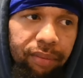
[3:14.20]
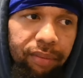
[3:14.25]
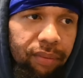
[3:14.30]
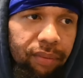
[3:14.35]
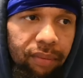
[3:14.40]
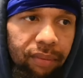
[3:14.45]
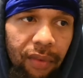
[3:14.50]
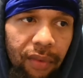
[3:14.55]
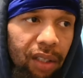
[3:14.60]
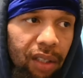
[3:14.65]

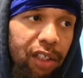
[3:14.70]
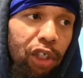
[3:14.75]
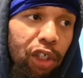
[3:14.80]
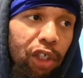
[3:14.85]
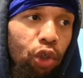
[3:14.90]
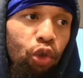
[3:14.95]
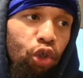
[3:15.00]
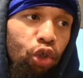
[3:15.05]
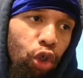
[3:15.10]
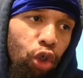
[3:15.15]
Until
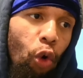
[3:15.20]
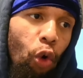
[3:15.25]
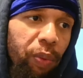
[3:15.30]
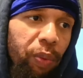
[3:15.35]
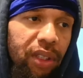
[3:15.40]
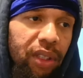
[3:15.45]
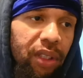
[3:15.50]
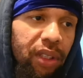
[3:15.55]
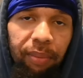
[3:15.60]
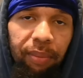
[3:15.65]
you show me
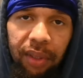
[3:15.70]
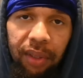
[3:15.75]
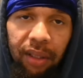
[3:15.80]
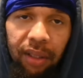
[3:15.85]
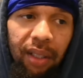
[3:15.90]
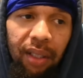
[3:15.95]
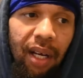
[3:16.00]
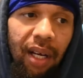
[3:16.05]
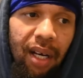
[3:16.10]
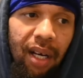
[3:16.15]
something.
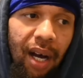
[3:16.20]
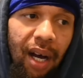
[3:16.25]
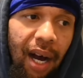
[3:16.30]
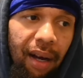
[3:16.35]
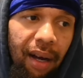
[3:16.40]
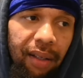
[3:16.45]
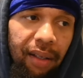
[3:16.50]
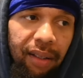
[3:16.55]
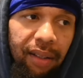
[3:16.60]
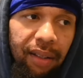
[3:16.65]

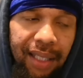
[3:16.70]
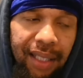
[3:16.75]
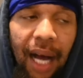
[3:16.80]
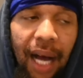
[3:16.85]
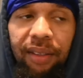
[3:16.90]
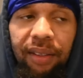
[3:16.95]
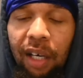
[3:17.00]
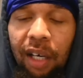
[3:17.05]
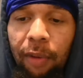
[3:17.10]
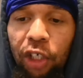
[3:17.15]

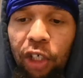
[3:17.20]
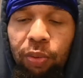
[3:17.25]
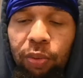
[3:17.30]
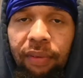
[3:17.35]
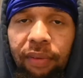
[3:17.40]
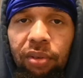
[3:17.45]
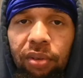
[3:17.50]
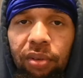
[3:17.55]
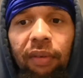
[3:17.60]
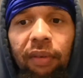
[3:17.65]
That's how much we've
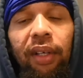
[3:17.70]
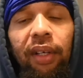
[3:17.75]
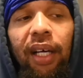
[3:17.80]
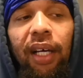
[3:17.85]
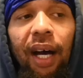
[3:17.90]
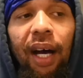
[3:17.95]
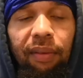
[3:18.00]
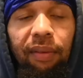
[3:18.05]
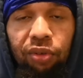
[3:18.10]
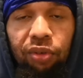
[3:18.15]

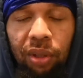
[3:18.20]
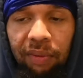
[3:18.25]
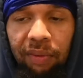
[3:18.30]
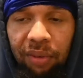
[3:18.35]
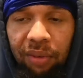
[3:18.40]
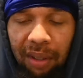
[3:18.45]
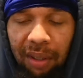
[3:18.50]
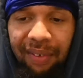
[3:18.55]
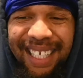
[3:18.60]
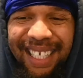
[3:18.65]

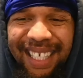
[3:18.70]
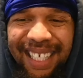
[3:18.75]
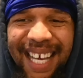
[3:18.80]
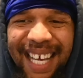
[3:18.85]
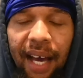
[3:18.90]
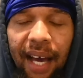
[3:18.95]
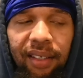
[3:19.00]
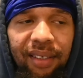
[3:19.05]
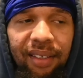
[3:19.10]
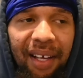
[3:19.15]

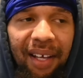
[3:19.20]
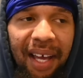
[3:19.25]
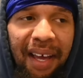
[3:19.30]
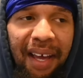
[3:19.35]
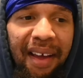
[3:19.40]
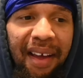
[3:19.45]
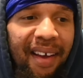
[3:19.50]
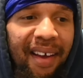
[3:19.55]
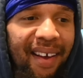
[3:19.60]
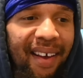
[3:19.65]
trivialized.
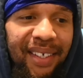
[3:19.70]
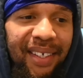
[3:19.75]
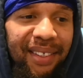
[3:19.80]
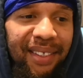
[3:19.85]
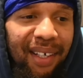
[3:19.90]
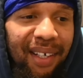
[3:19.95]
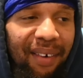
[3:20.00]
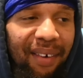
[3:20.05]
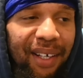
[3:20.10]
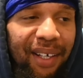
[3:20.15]

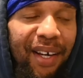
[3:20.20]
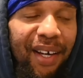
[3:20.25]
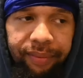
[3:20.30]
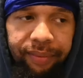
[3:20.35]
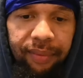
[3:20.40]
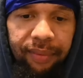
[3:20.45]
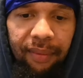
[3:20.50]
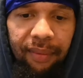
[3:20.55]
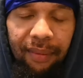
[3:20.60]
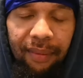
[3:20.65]
Sorry.
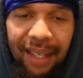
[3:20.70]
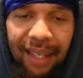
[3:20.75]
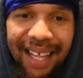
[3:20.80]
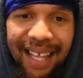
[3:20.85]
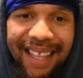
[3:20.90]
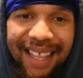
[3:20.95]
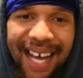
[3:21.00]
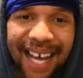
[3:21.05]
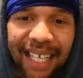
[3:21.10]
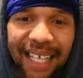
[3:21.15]

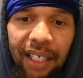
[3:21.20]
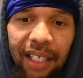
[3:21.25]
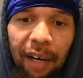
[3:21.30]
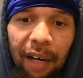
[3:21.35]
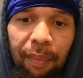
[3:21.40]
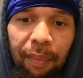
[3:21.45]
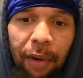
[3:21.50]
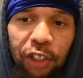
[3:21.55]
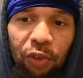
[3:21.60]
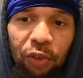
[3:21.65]
That's how
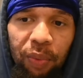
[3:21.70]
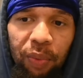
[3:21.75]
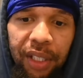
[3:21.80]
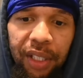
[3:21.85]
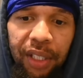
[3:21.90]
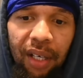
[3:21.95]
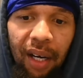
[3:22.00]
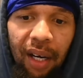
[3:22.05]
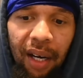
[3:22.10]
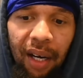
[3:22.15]
much we
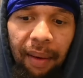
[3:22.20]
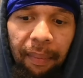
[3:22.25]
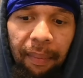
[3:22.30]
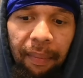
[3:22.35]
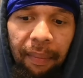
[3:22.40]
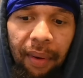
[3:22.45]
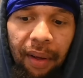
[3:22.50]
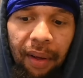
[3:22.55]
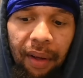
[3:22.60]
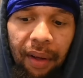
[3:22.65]

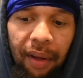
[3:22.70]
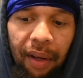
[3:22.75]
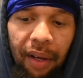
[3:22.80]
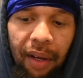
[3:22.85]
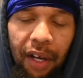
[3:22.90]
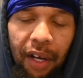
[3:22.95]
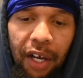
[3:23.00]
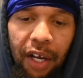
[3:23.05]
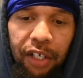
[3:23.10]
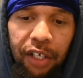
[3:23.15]

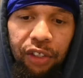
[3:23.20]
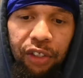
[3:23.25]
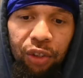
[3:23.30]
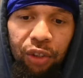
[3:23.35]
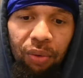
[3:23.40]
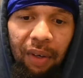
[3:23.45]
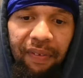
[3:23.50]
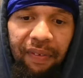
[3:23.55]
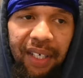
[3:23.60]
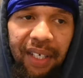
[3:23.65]

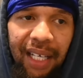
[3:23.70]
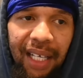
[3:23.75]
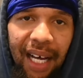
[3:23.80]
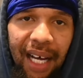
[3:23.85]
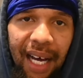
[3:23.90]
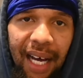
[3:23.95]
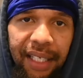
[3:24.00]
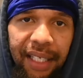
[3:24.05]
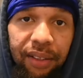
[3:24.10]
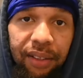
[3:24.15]

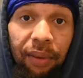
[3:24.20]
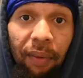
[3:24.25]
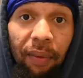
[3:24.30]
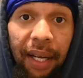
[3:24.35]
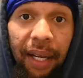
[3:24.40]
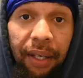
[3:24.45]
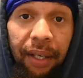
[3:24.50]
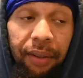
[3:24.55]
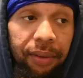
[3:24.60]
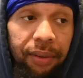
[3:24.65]
trivialized
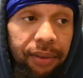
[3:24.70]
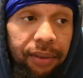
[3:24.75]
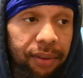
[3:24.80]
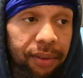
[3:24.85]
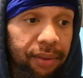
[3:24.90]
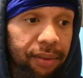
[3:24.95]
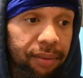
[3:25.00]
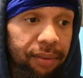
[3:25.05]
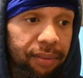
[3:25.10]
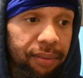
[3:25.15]
rankers,
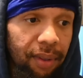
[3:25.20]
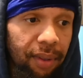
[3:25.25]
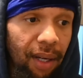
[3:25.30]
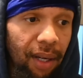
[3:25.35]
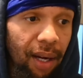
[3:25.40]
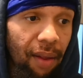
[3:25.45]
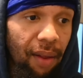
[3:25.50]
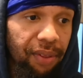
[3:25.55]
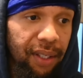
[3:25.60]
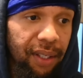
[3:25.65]

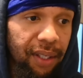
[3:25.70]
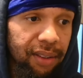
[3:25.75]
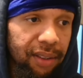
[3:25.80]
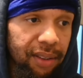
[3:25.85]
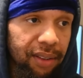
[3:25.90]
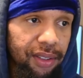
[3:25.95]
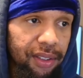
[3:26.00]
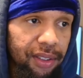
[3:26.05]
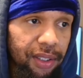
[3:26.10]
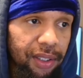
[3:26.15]
all things
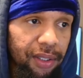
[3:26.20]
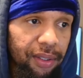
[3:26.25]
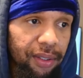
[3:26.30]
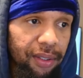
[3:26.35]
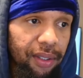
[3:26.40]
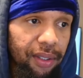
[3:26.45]
considered.